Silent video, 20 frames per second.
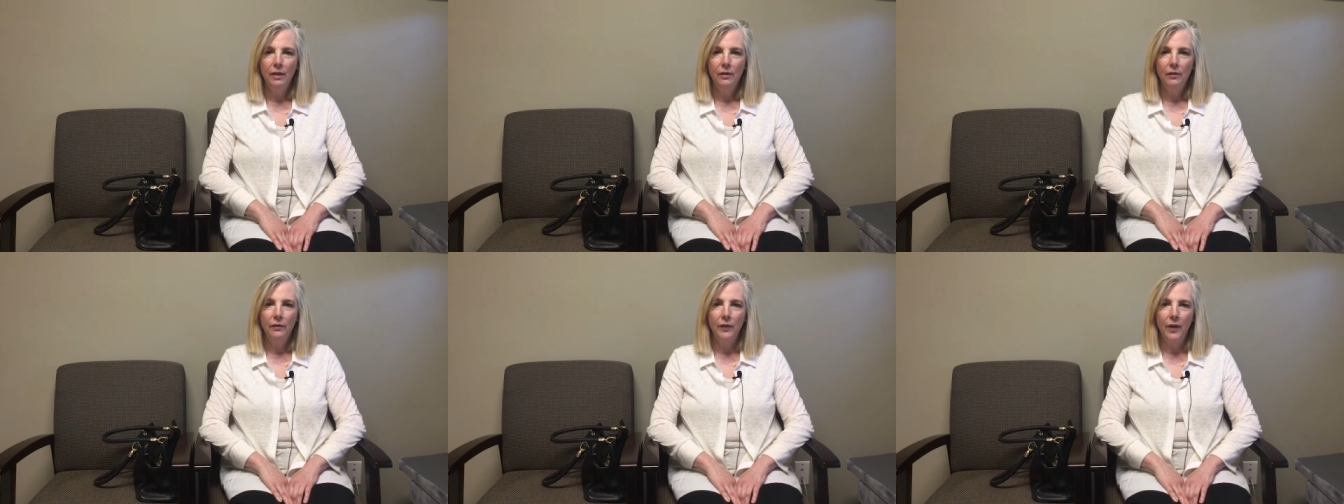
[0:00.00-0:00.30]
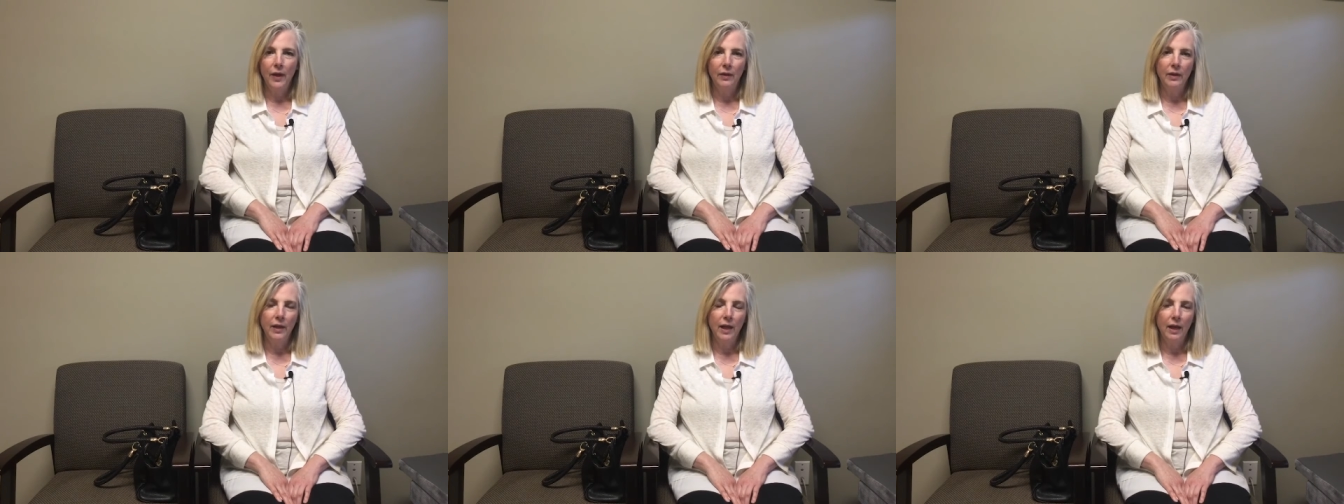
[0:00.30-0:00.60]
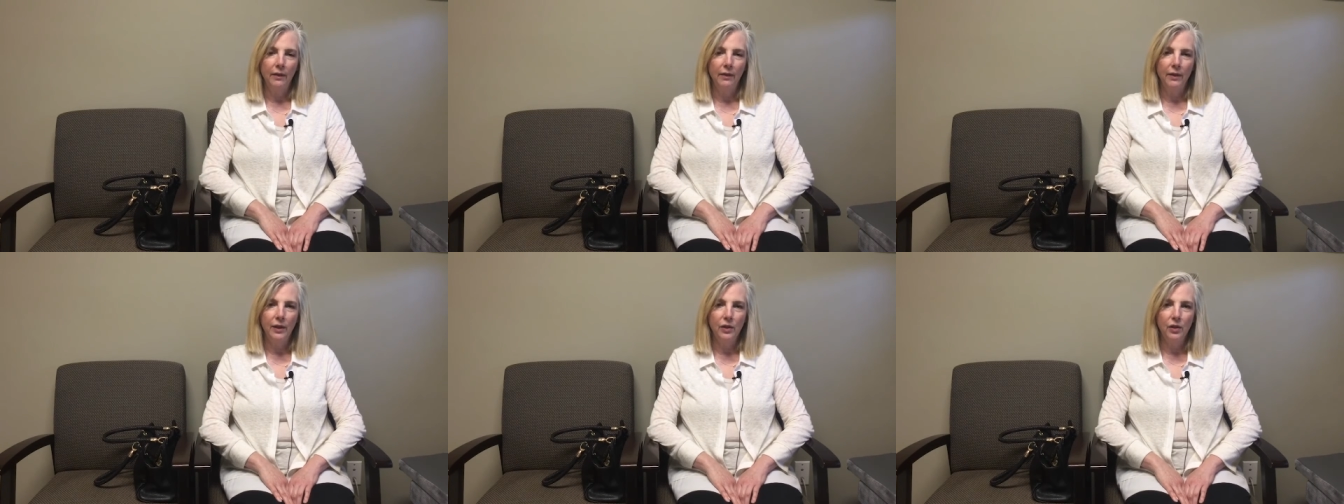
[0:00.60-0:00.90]
found
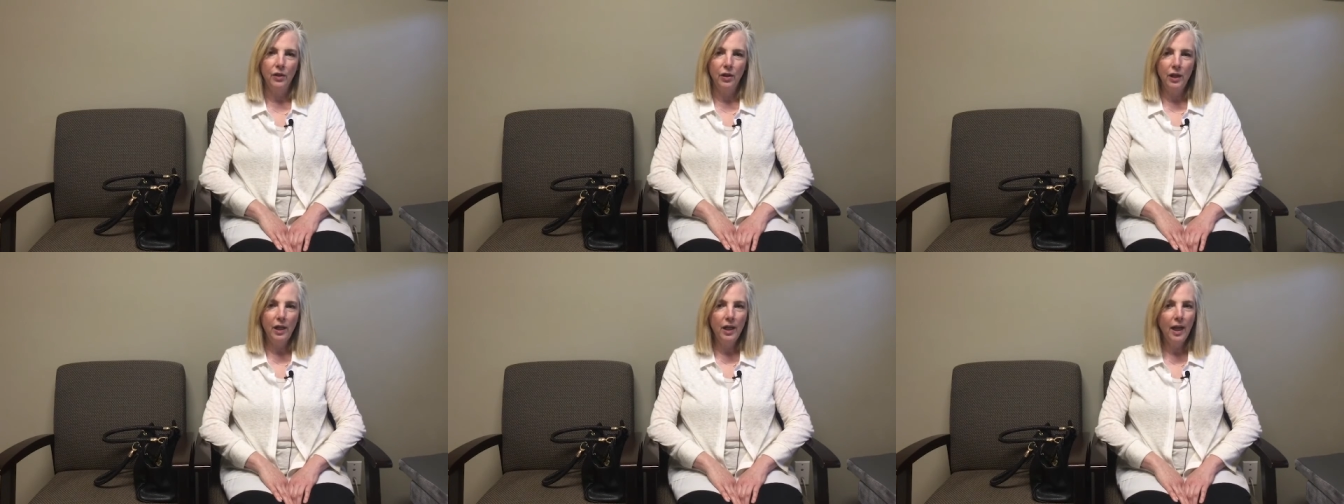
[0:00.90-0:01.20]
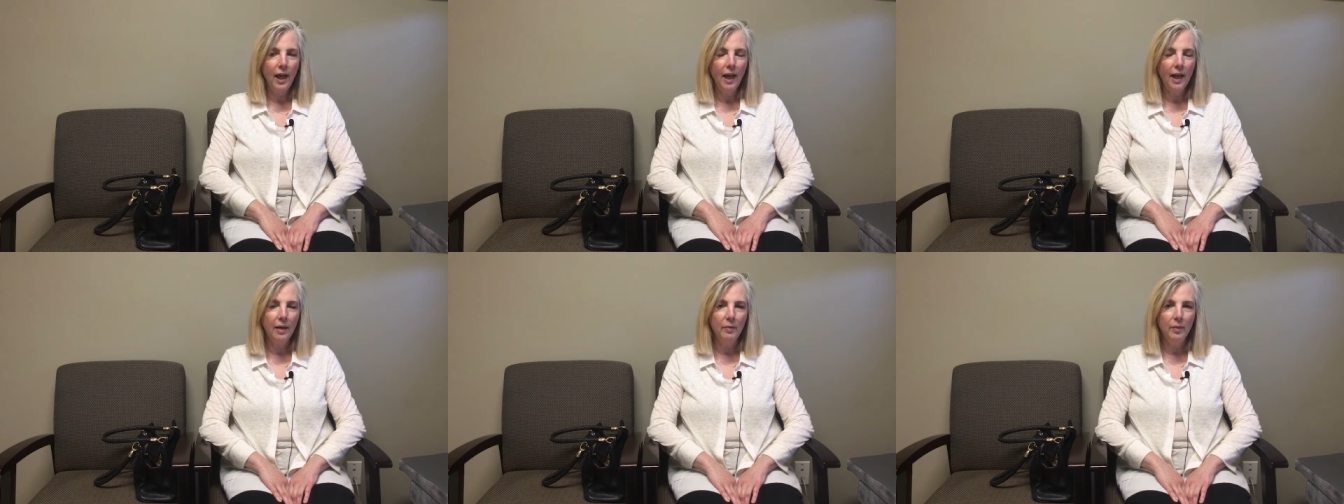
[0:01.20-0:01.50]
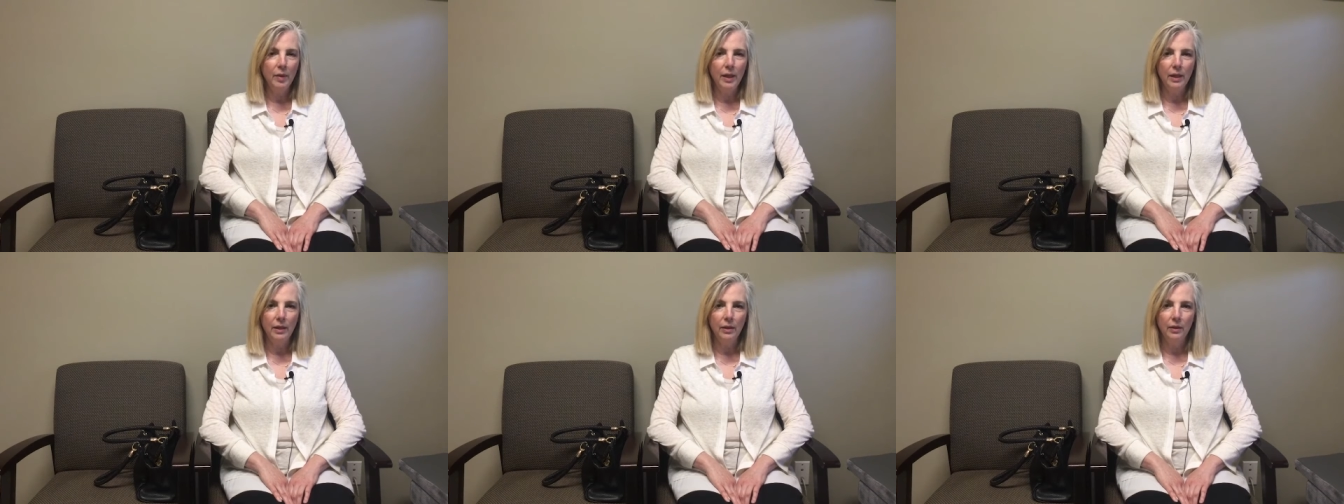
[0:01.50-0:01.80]
out that she had
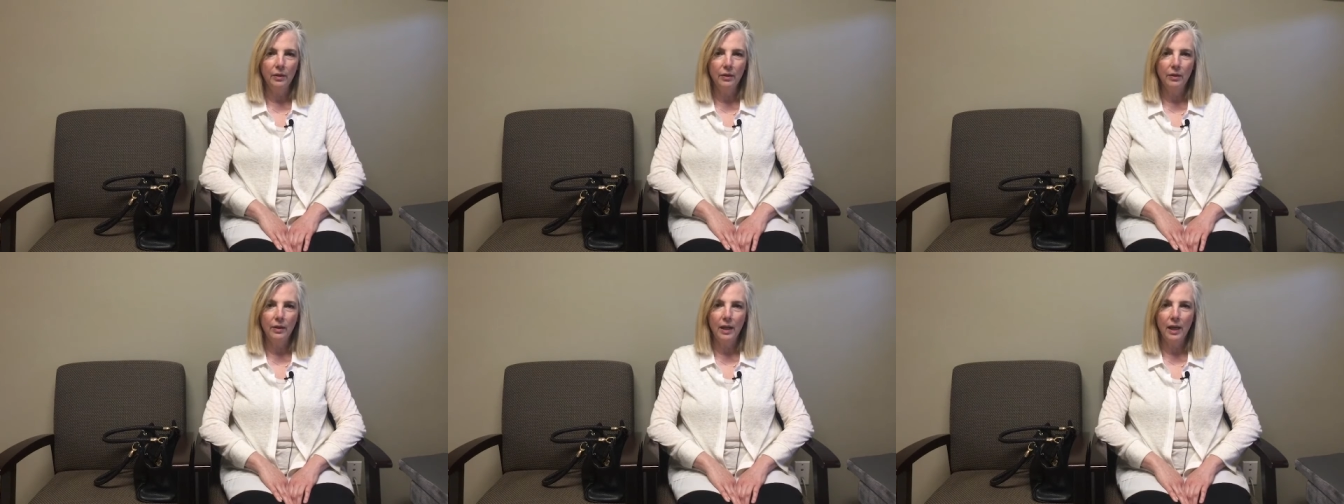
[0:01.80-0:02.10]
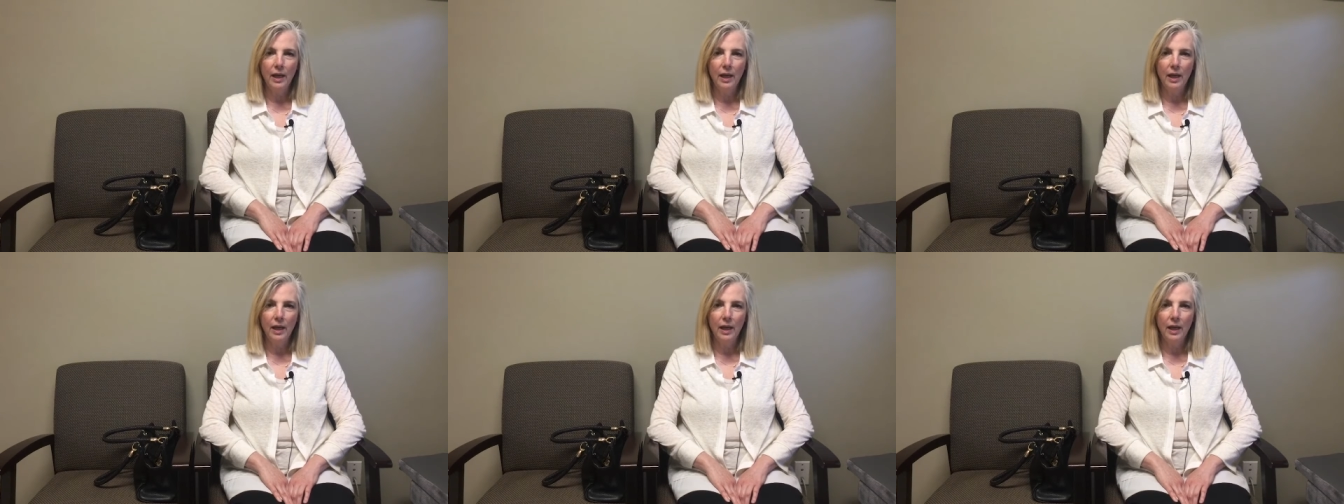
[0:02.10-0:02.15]
Meniere's,